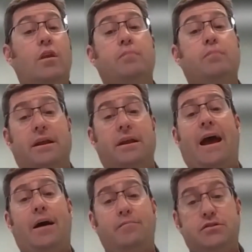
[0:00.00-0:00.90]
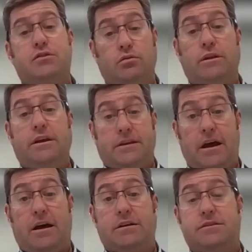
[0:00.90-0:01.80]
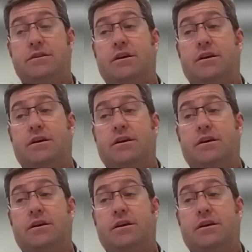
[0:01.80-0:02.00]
But it absolutely does